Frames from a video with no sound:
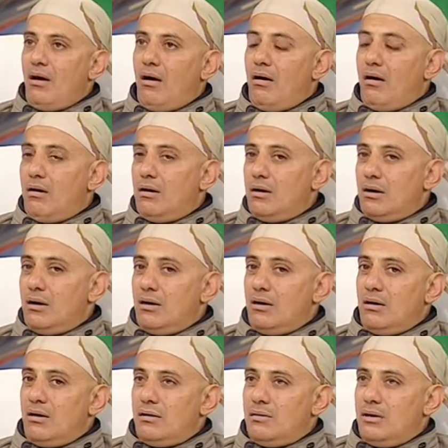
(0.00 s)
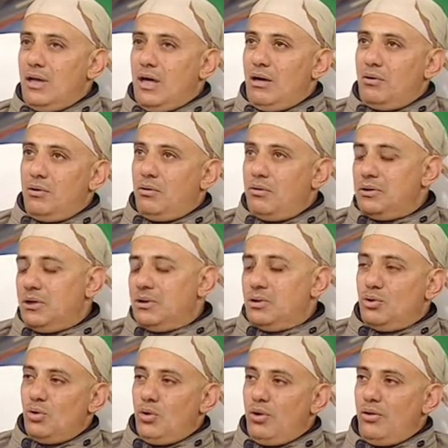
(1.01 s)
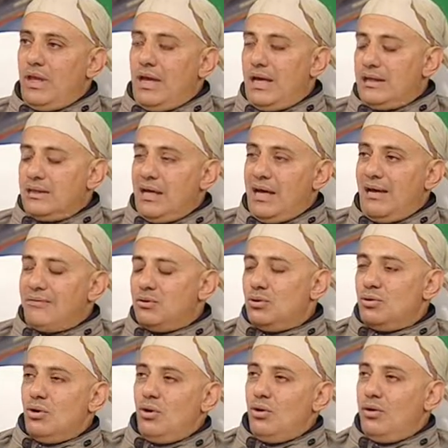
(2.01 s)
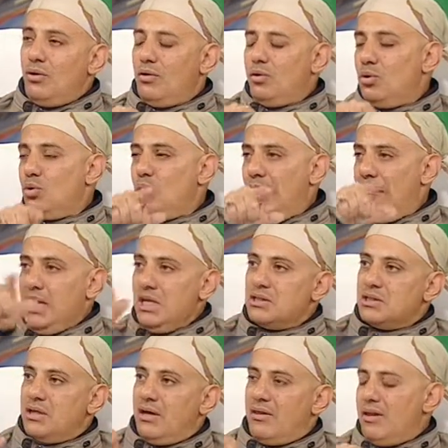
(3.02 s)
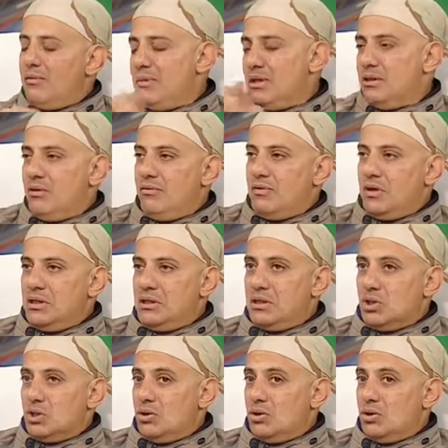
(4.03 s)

Uh, now, in order to go that, I have to go through Asia, the middle of Asia.